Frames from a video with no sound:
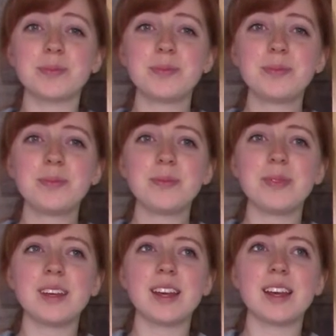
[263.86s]

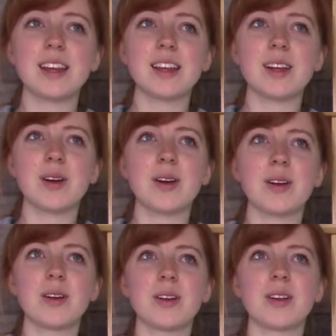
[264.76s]

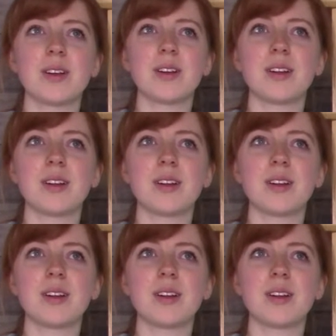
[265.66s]
No one is speaking in this clip.